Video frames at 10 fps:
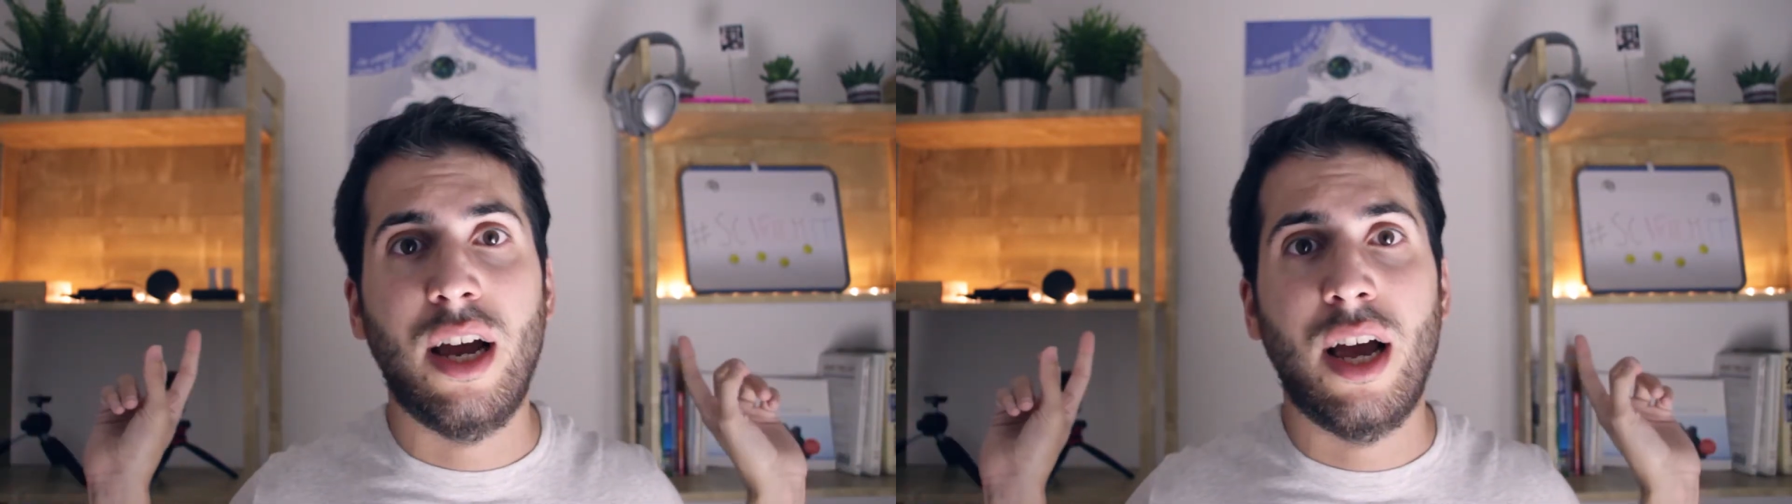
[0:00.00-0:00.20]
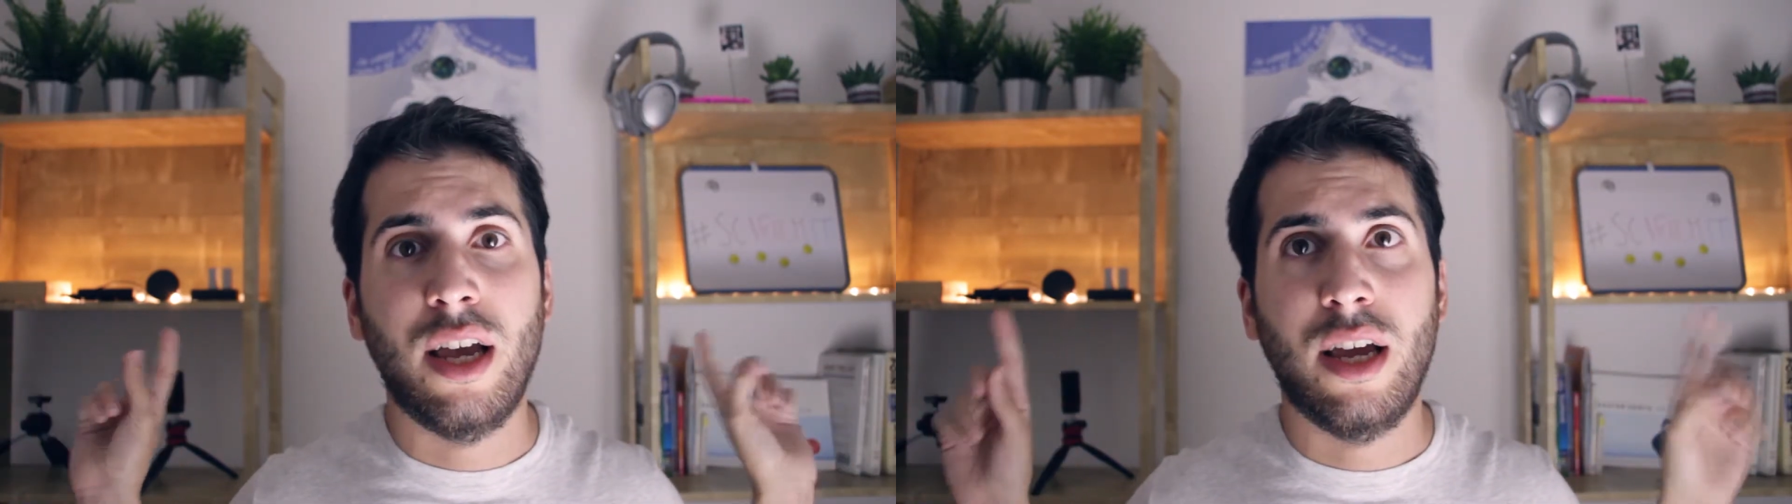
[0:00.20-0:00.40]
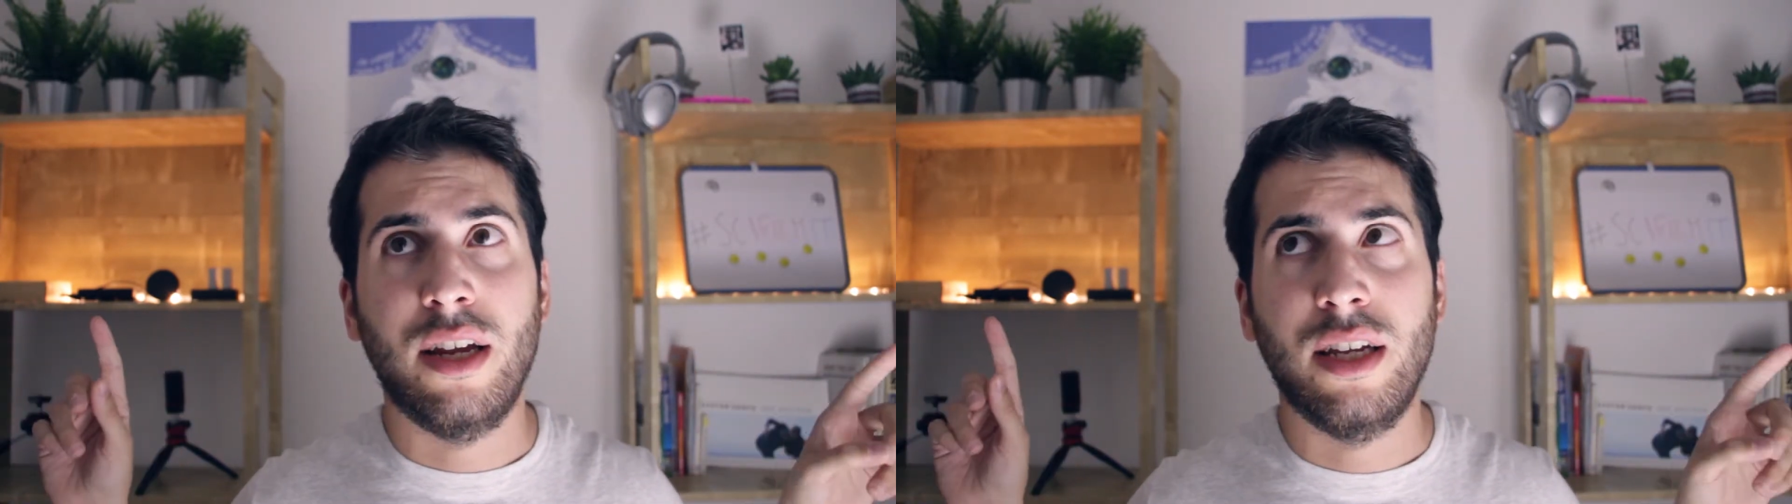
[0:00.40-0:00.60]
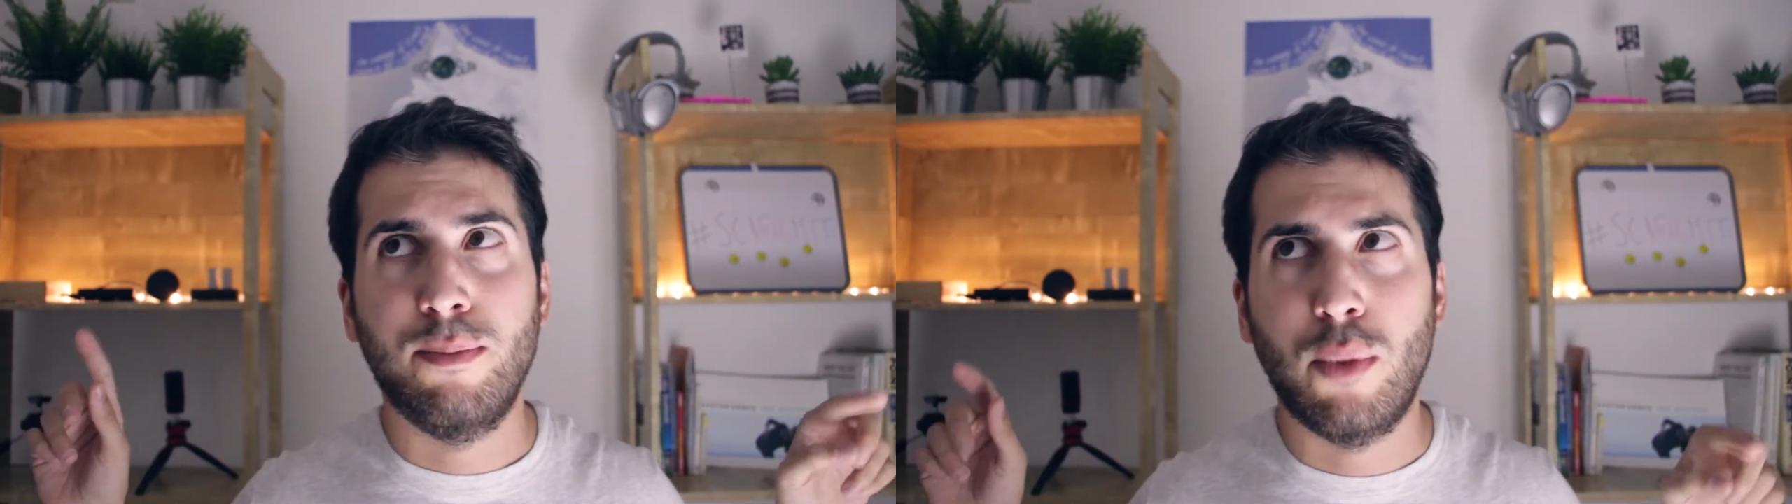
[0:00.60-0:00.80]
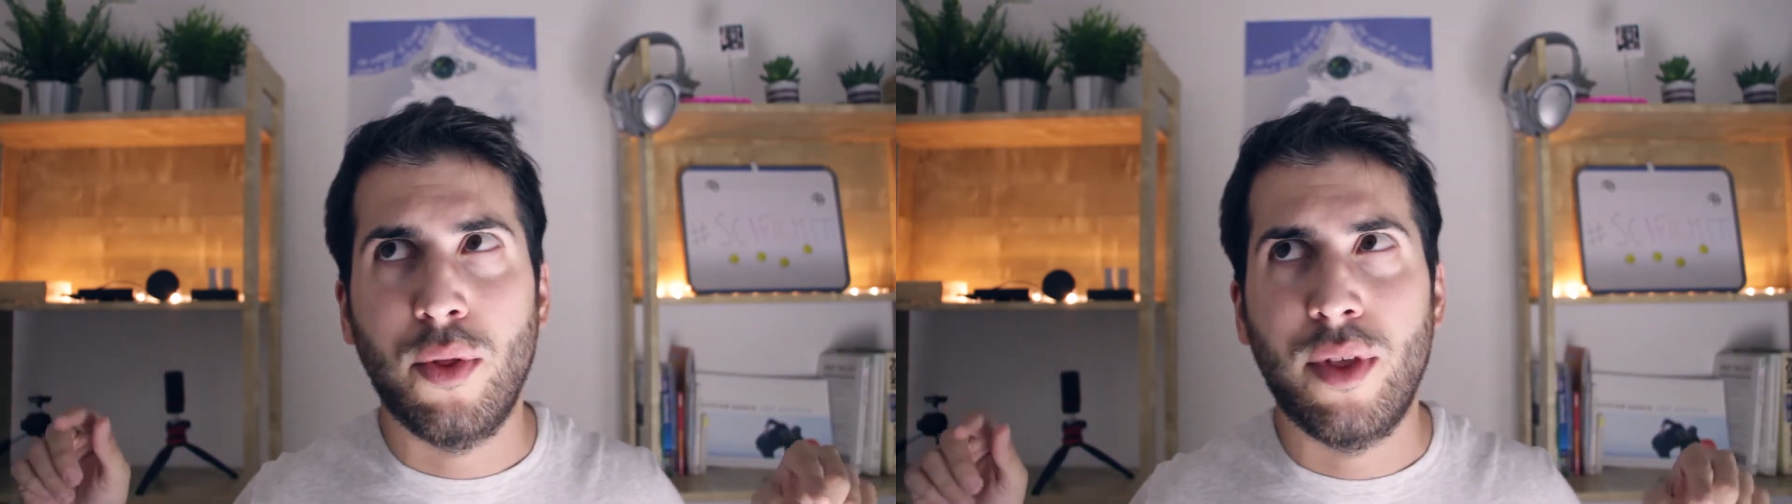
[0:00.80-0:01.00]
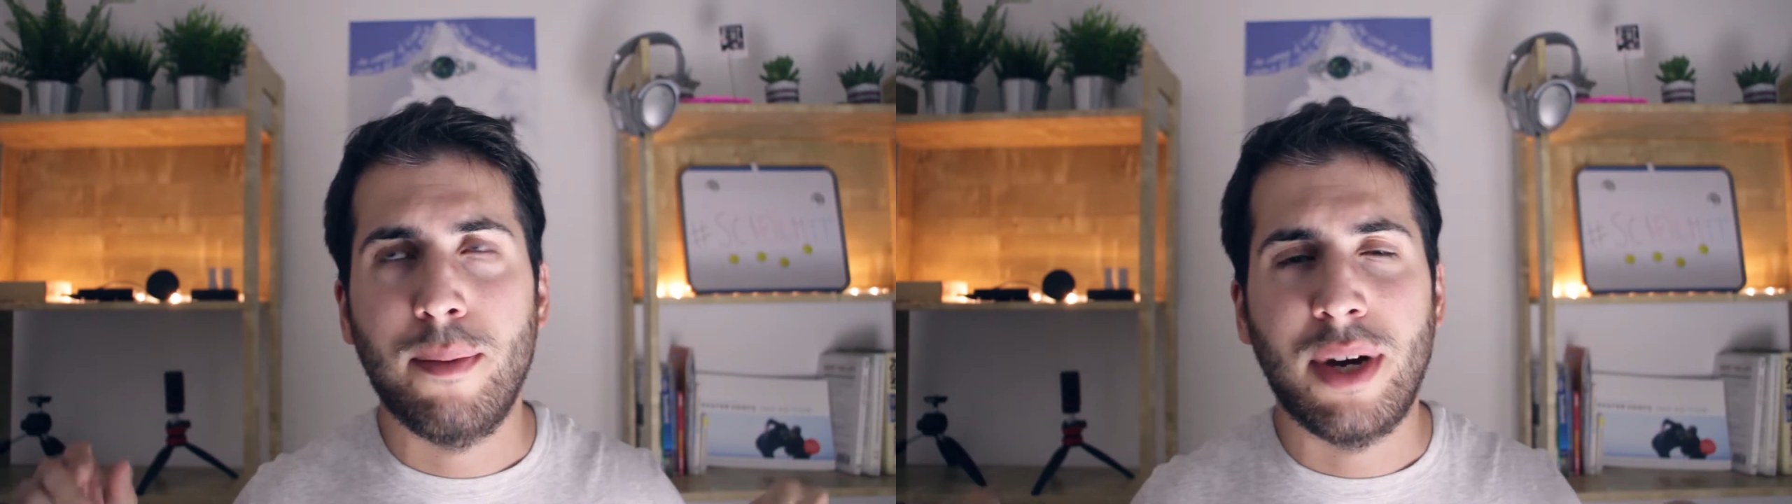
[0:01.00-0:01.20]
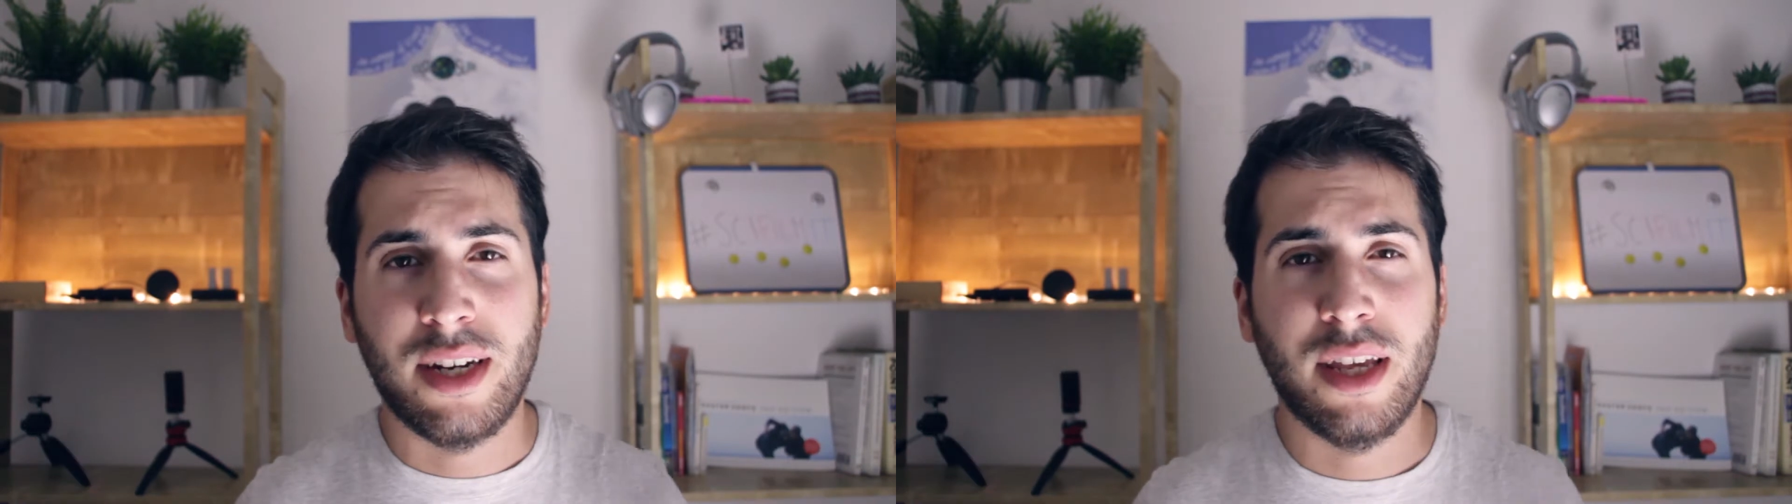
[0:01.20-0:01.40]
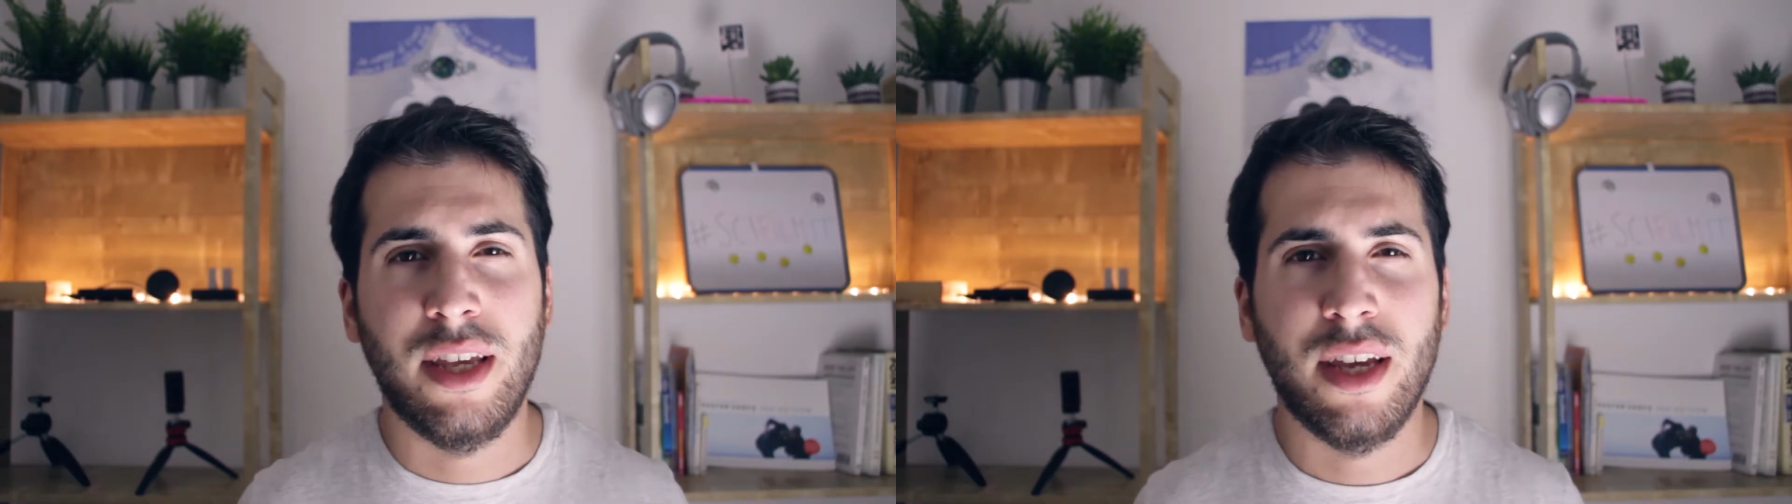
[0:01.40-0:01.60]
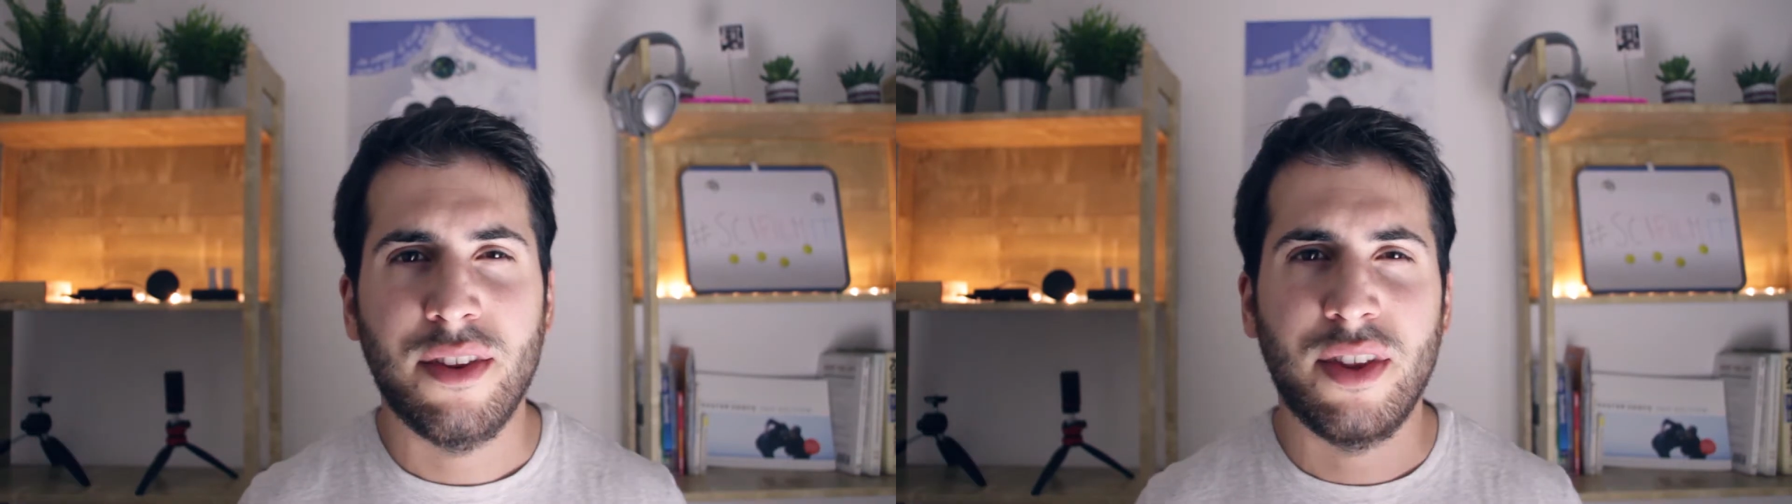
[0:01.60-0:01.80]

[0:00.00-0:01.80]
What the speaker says: I bought them at IKEA,